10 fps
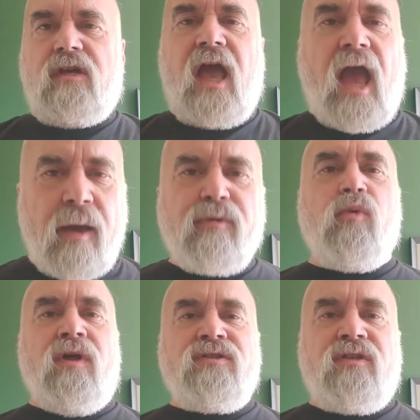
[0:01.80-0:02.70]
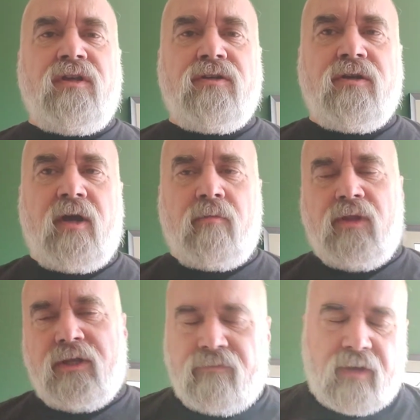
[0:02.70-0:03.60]
Happy Wednesday to you, I
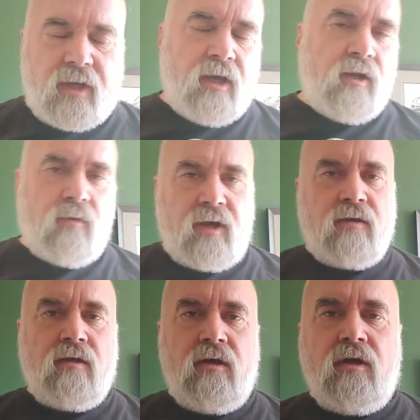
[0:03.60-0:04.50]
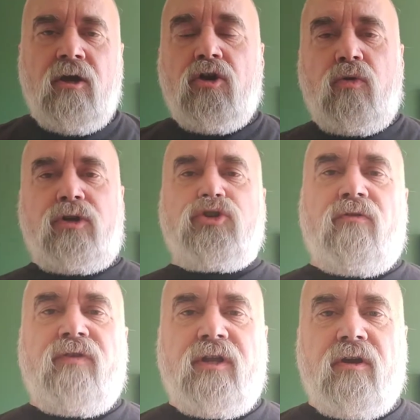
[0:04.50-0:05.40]
believe. Anyway, quick
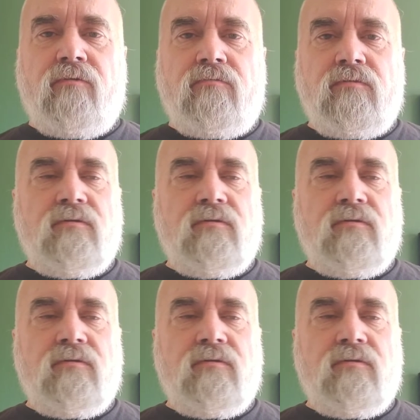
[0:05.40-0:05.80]
short video.